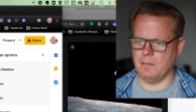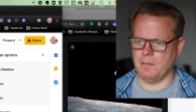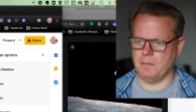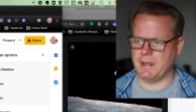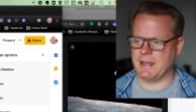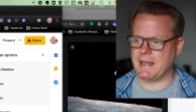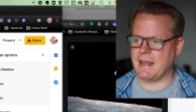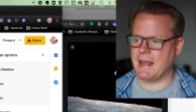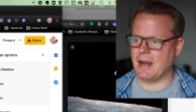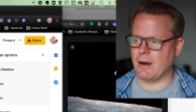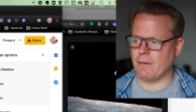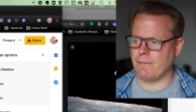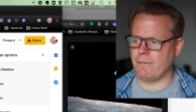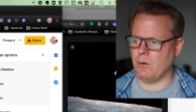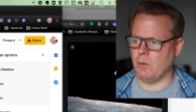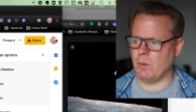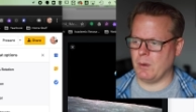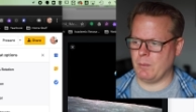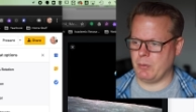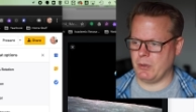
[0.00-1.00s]
be
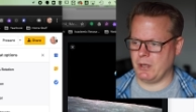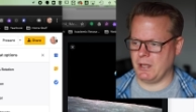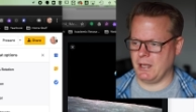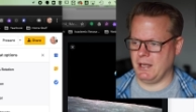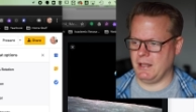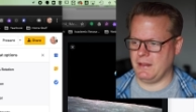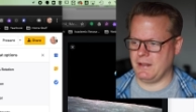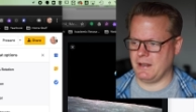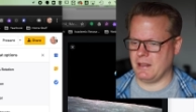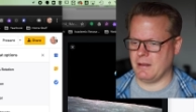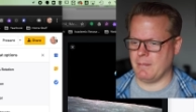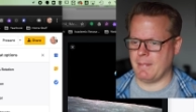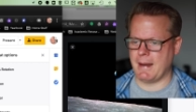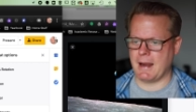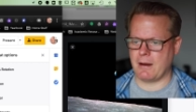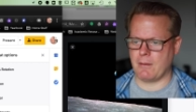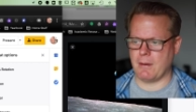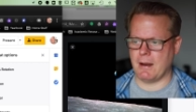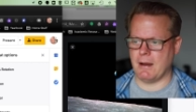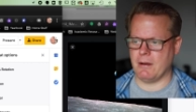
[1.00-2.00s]
careful when putting anything in the
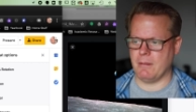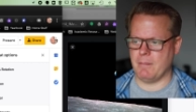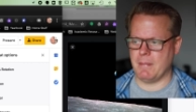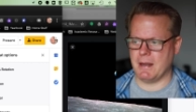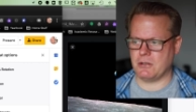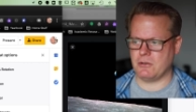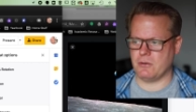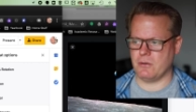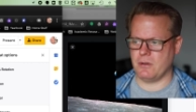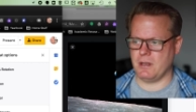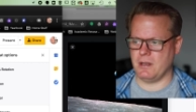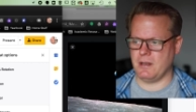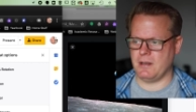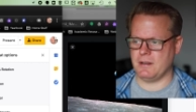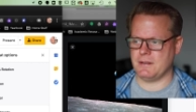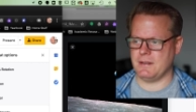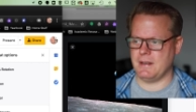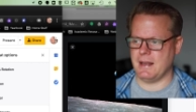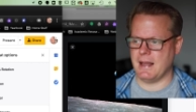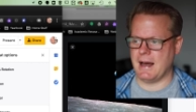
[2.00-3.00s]
background and make sure that it
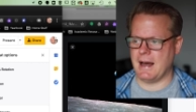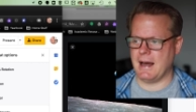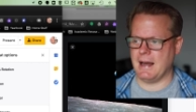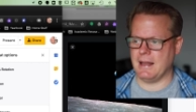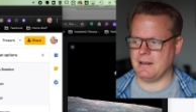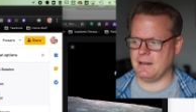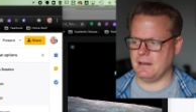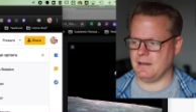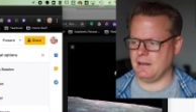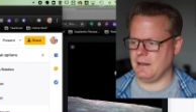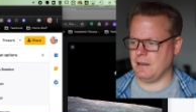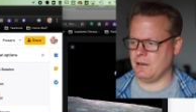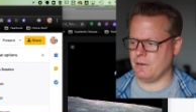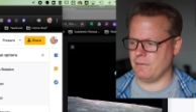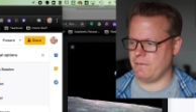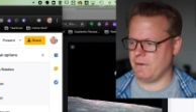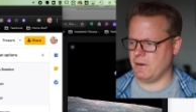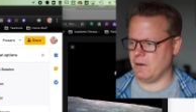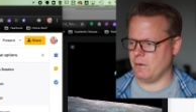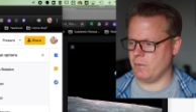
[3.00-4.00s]
does not
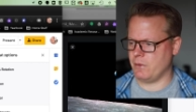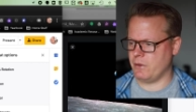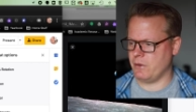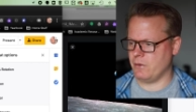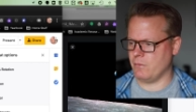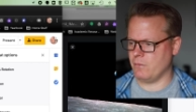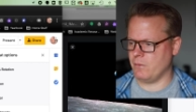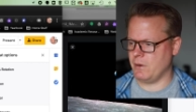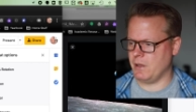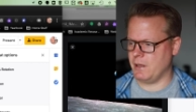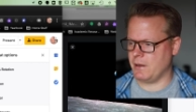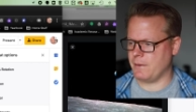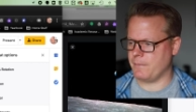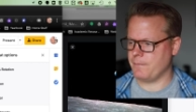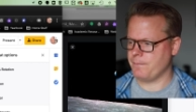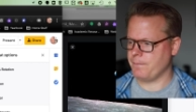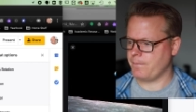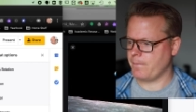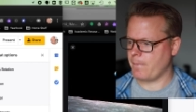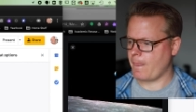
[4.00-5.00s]
interfere with your reading.
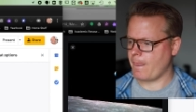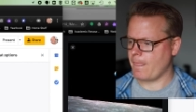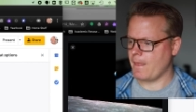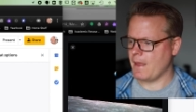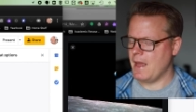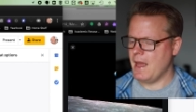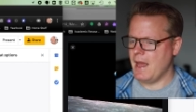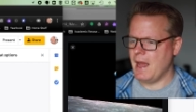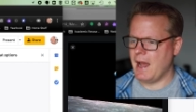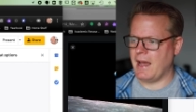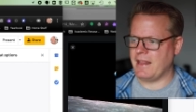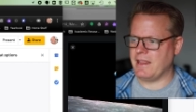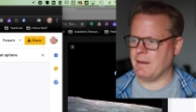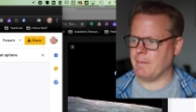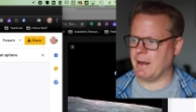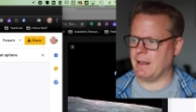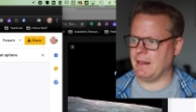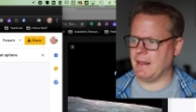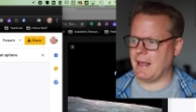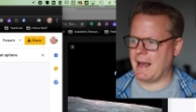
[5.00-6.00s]
And then
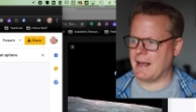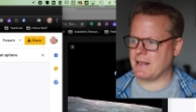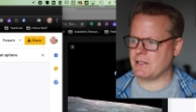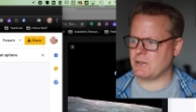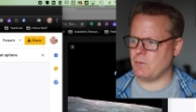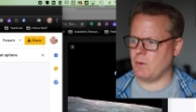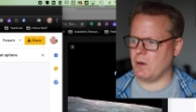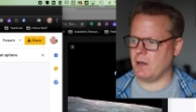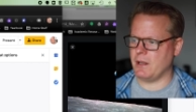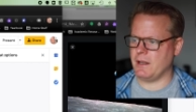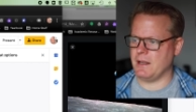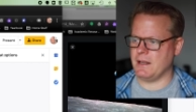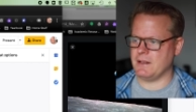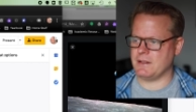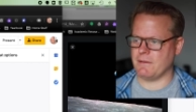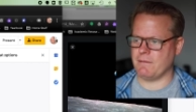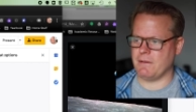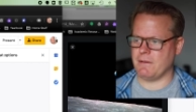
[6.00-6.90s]
my last one is a